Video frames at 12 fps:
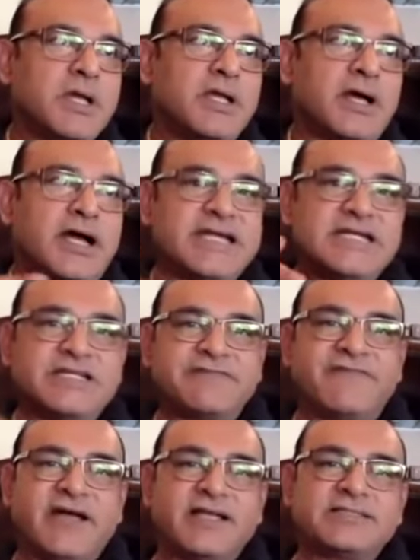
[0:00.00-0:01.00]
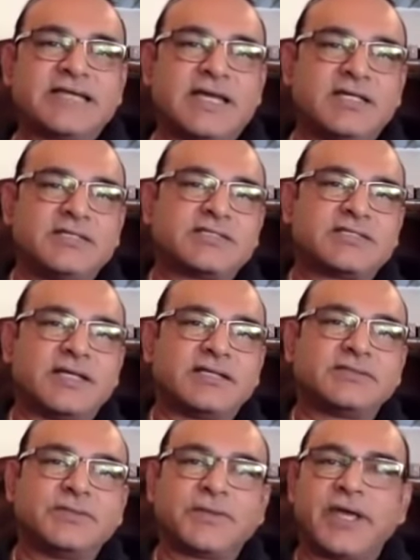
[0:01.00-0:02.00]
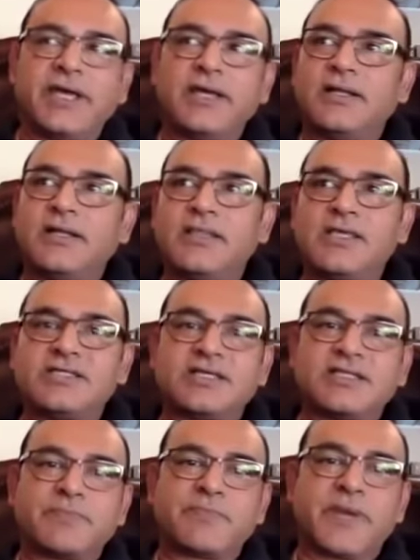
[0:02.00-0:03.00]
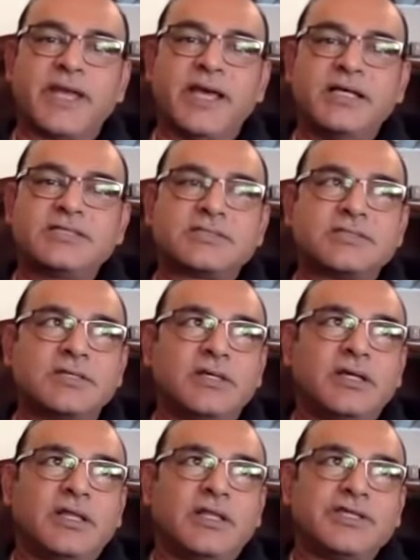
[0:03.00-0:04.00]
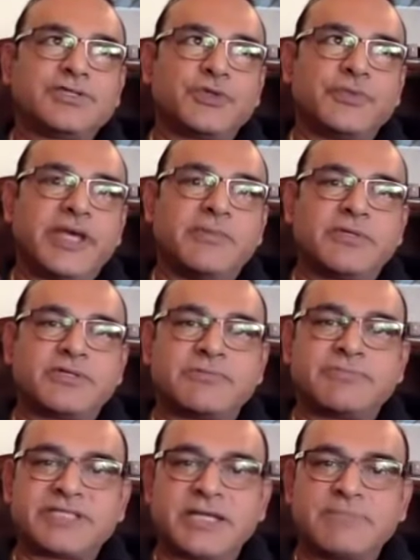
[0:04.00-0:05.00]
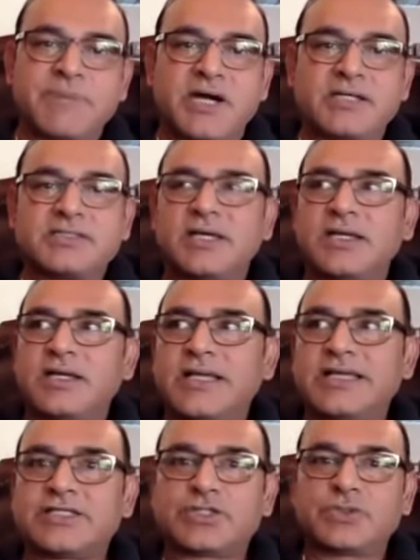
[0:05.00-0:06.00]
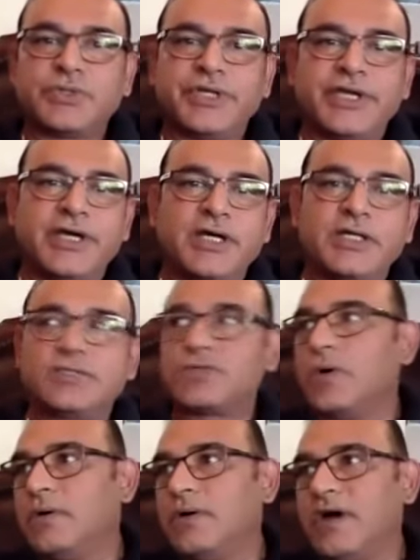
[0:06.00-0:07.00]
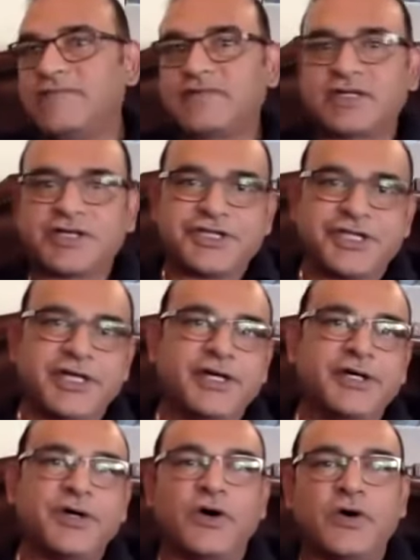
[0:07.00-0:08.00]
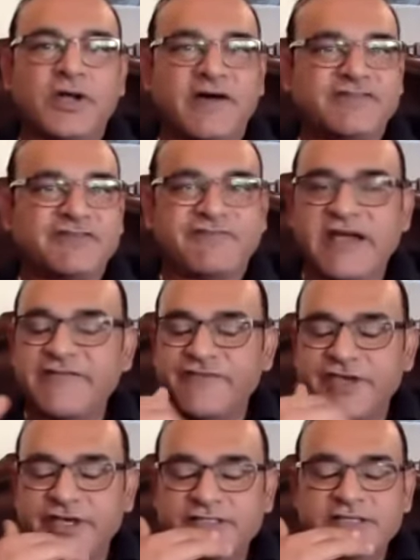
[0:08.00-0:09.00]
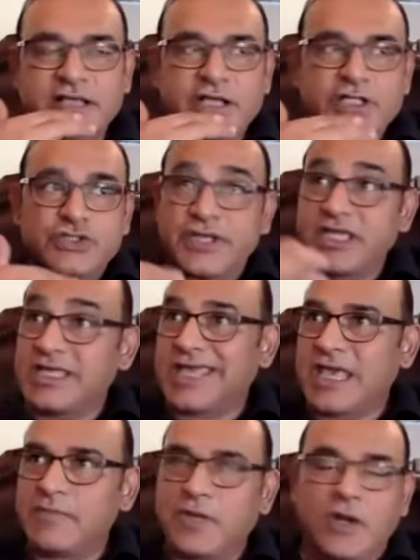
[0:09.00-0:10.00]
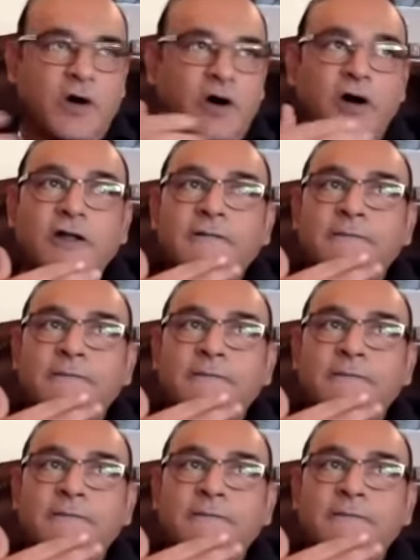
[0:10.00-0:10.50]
identifying talents that, okay, these are the players. They should be able to represent Pakistan in next 2 years, or after a year, or after 5 years. So he came along,